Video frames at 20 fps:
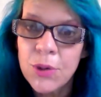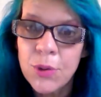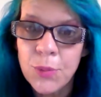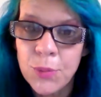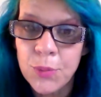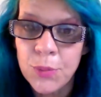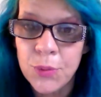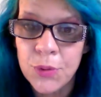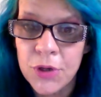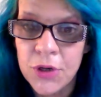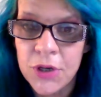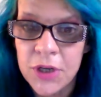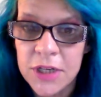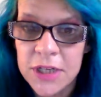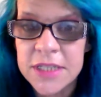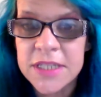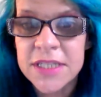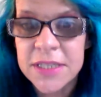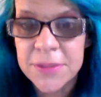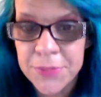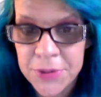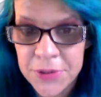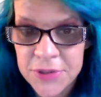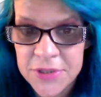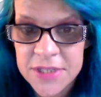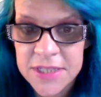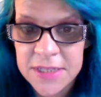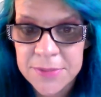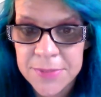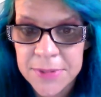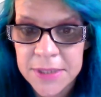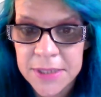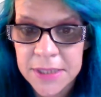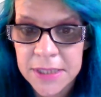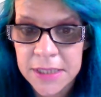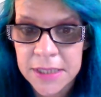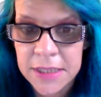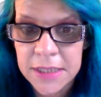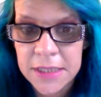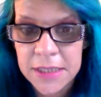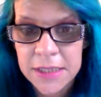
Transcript: were supposed to be